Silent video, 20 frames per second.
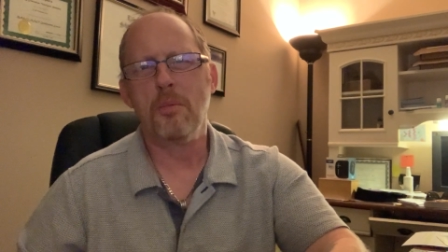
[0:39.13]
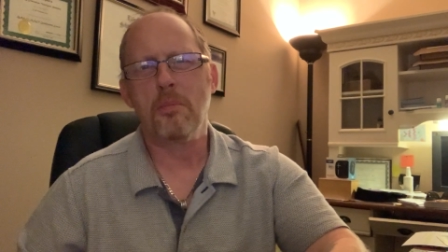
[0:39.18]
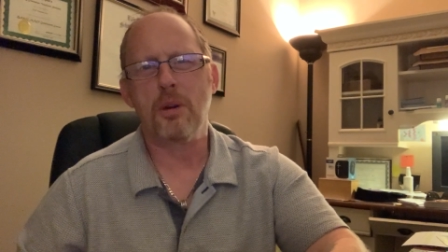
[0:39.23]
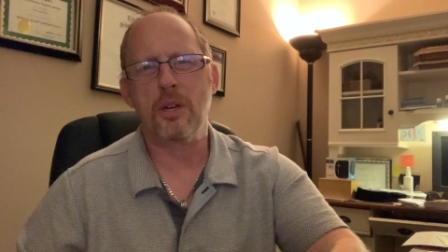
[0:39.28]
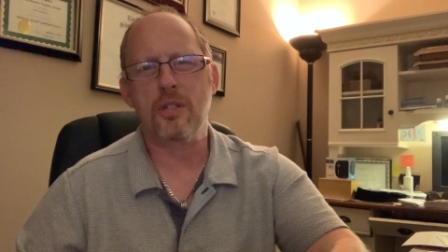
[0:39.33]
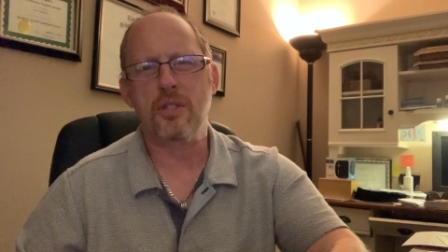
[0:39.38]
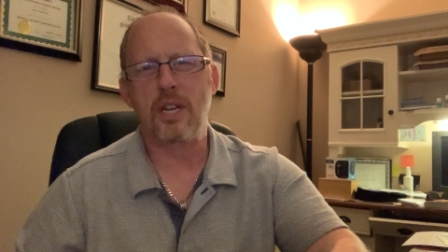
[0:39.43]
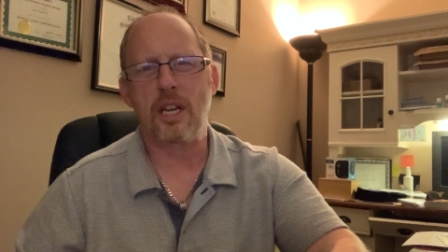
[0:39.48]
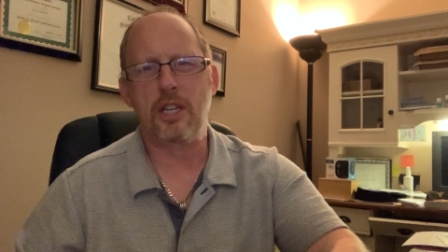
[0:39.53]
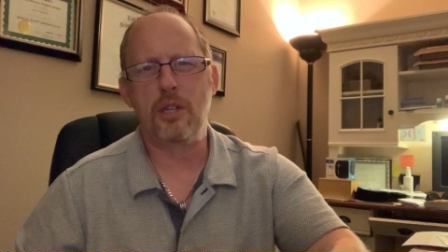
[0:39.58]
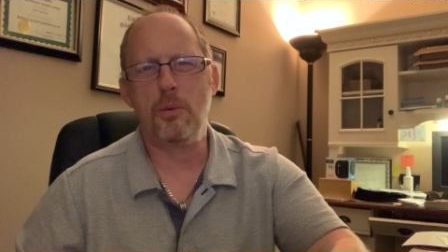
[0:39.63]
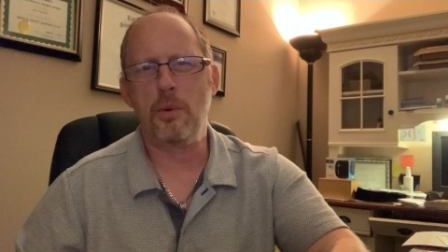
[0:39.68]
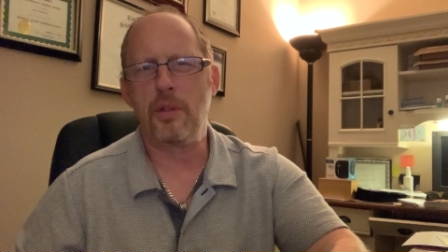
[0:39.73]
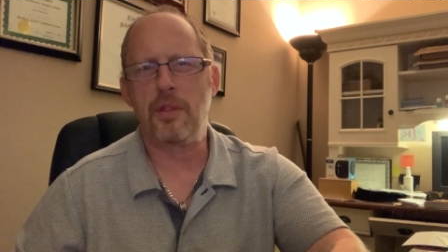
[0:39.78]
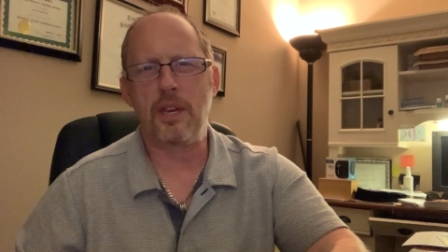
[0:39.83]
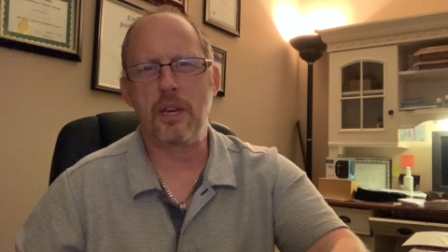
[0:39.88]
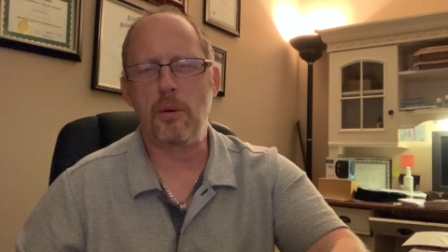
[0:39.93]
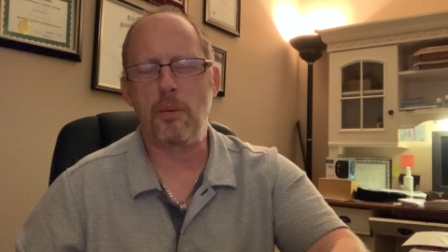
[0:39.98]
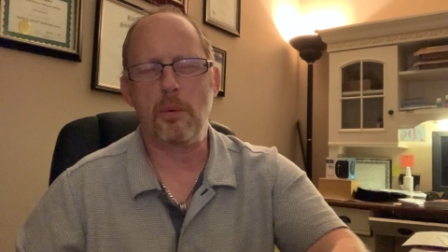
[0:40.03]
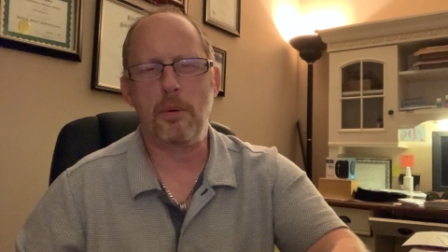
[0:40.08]
but it's like you
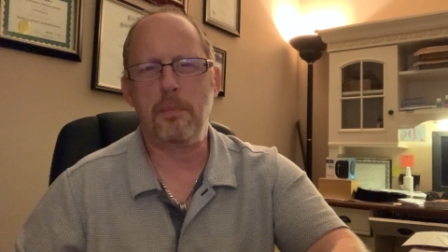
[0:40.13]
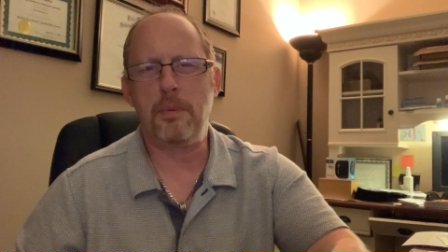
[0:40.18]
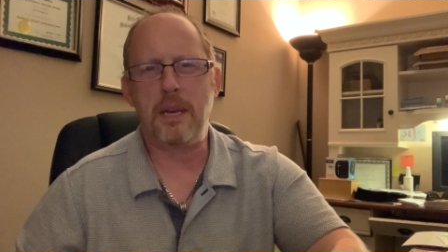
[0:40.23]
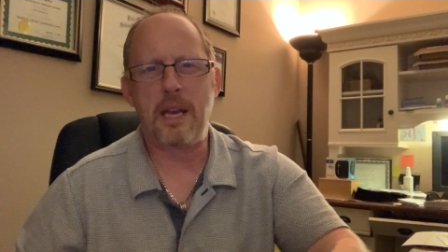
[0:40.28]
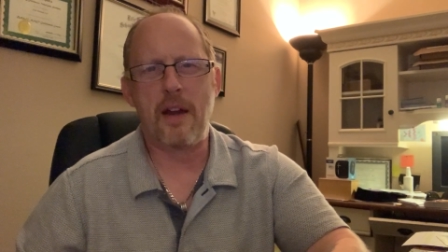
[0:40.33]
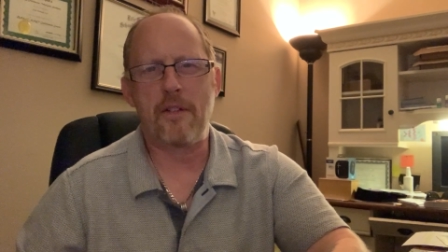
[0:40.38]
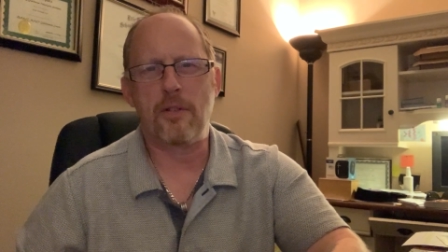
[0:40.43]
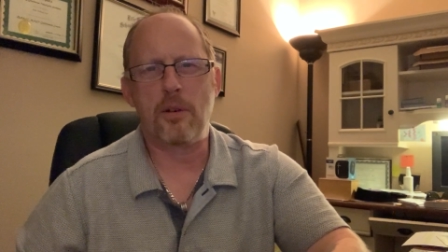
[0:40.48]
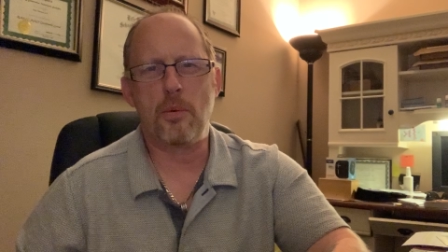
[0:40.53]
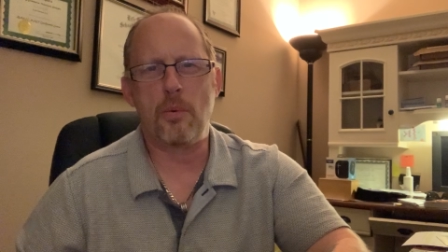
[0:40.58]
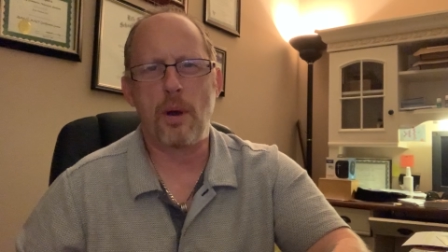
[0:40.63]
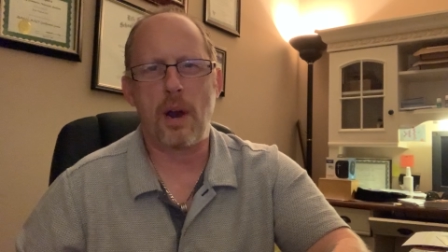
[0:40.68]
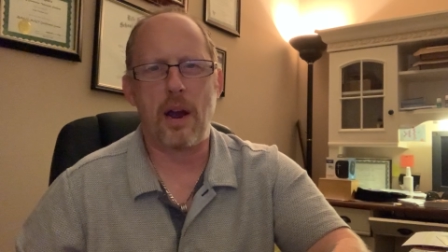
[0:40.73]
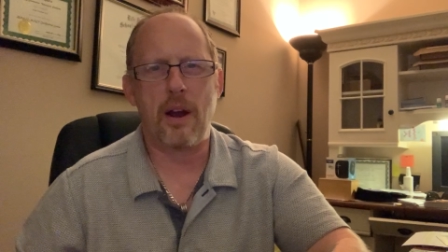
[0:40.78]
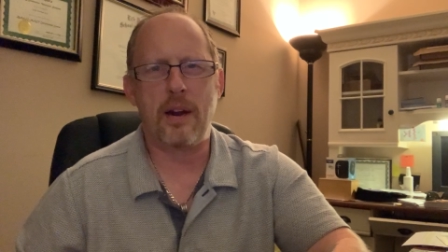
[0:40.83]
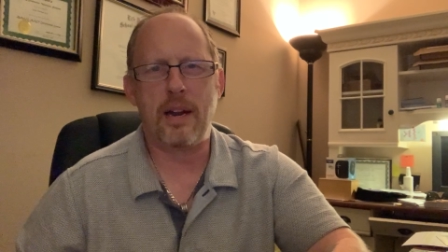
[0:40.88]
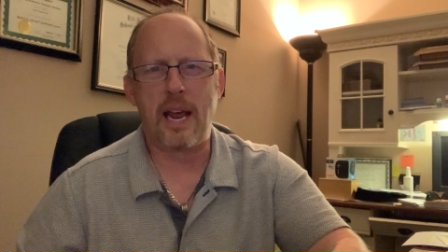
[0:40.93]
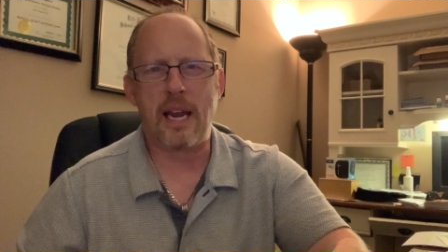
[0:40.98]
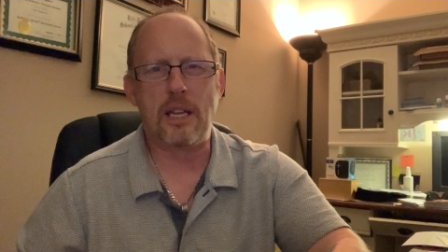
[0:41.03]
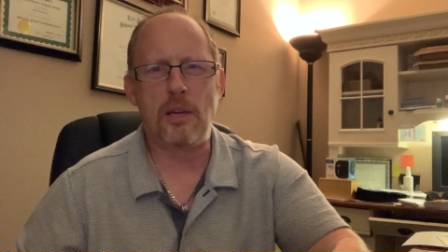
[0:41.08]
would think it would be
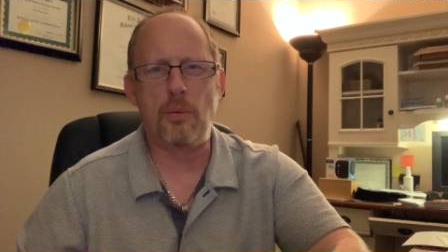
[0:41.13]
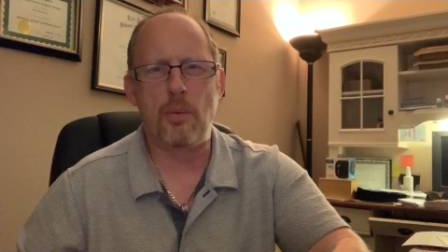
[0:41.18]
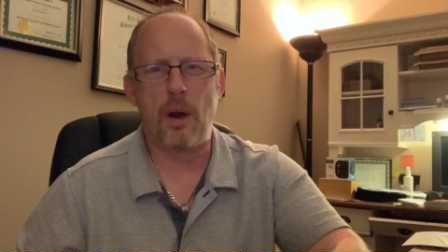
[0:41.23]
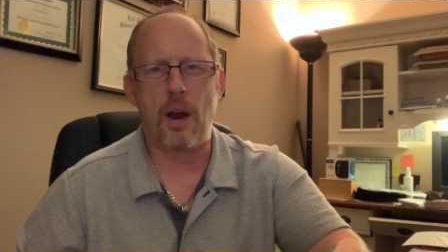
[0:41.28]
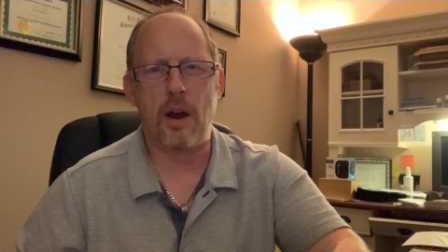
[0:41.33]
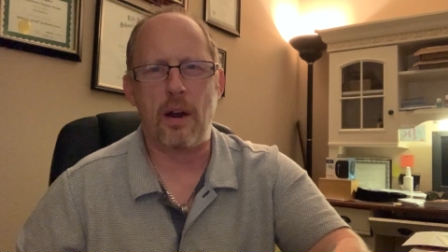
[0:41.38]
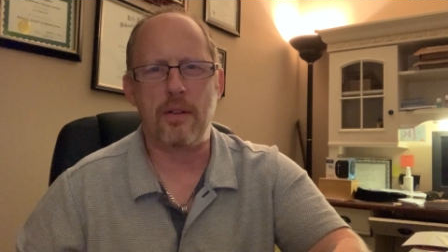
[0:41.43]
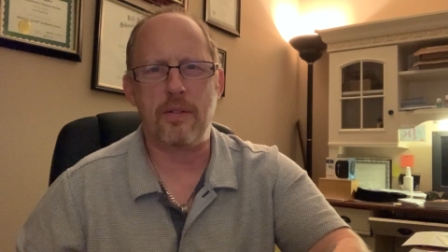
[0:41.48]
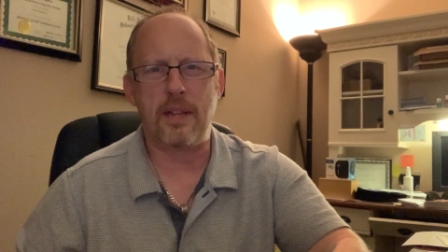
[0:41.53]
everywhere and anywhere,